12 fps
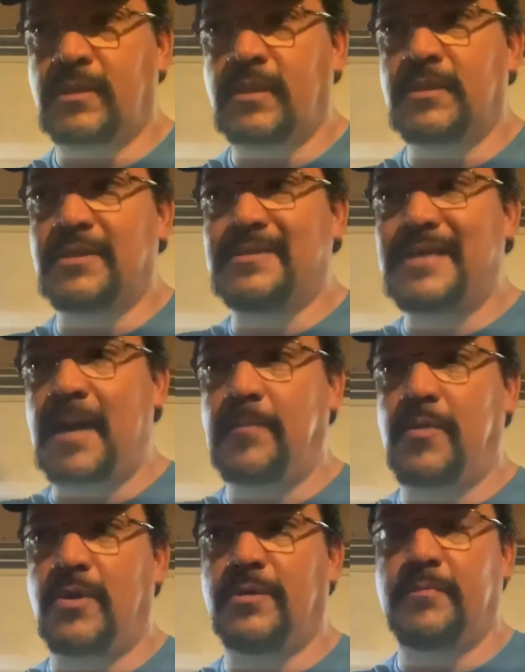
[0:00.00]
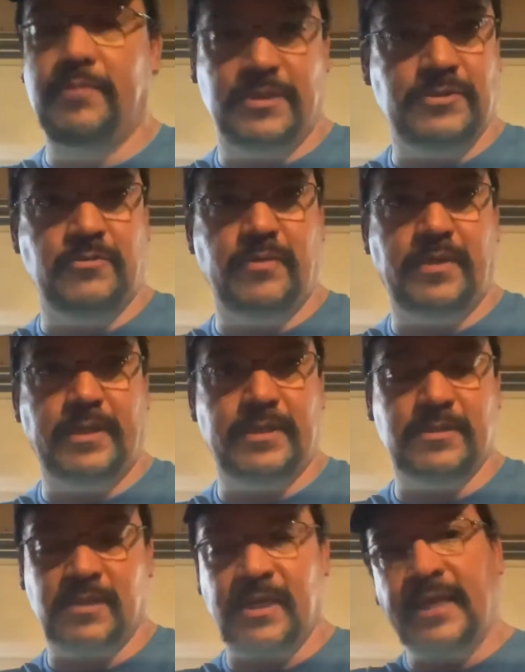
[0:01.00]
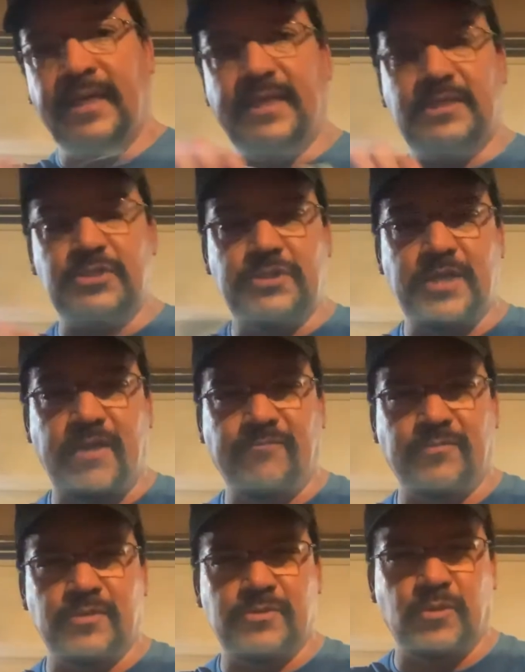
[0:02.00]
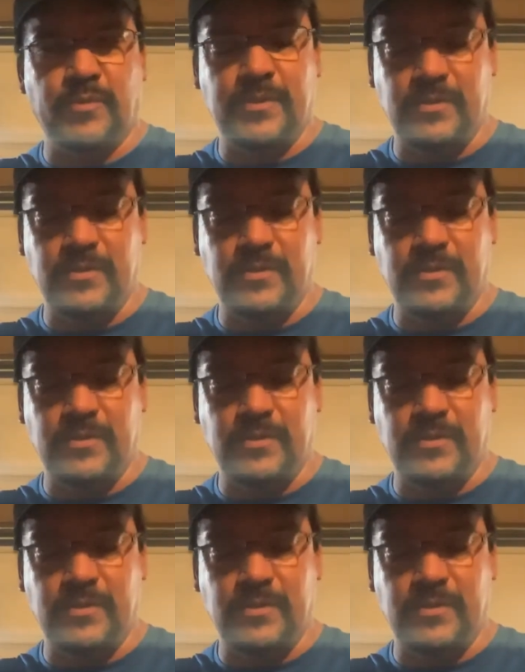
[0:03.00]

the top part of the piston ring is. It's chamfered, so we do